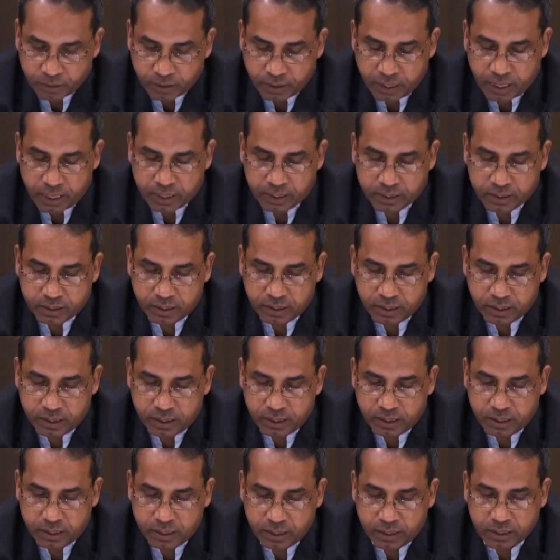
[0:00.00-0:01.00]

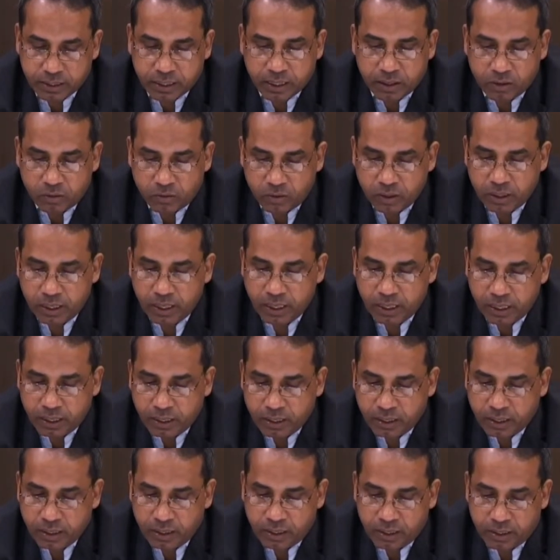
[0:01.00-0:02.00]
that it can only
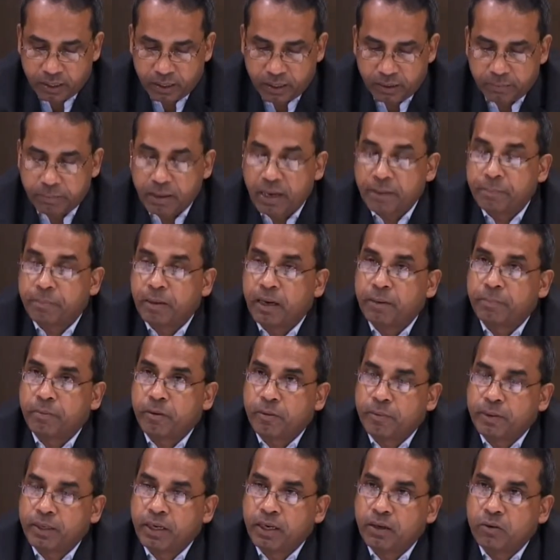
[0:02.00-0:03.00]
by
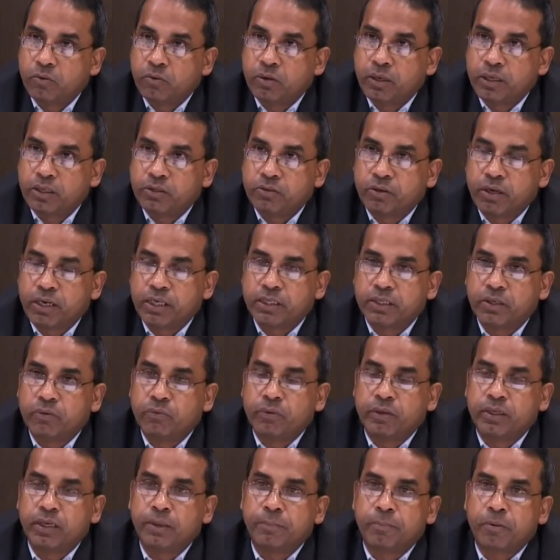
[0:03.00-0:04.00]
providing good education
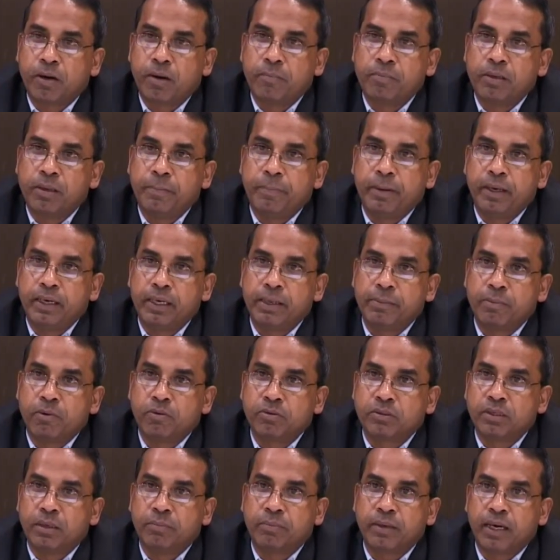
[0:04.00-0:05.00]
we can probably bring
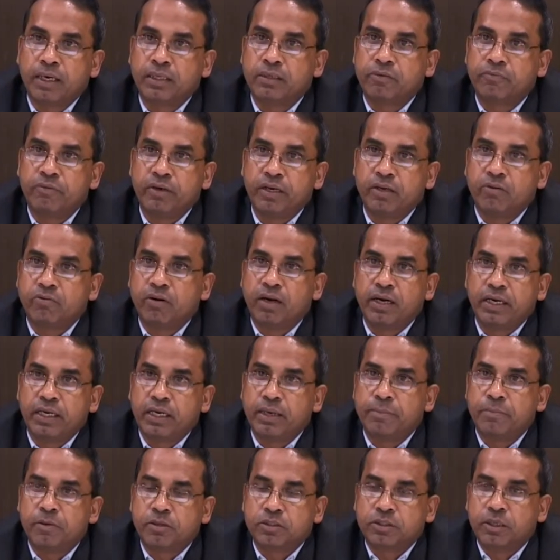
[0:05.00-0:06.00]
about some kind of an
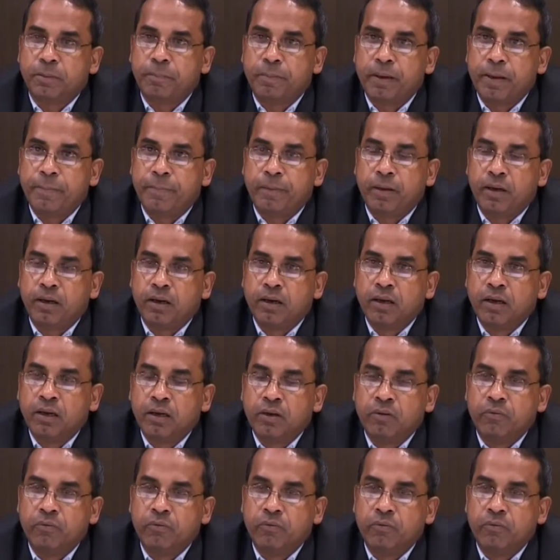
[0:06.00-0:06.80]
equality amongst the people,